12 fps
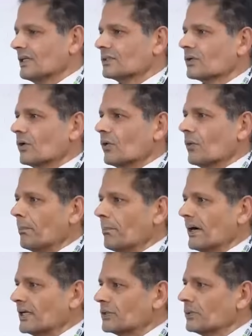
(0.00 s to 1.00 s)
So
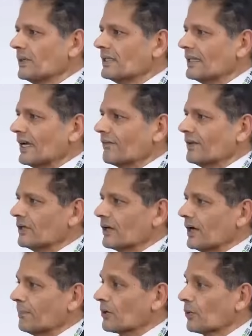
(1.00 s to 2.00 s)
by doing that, when
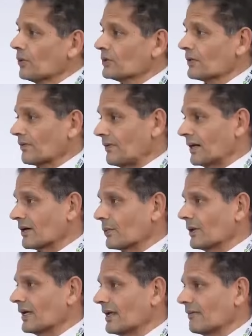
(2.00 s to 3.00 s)
you're up close or far
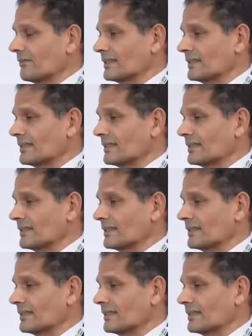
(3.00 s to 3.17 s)
away,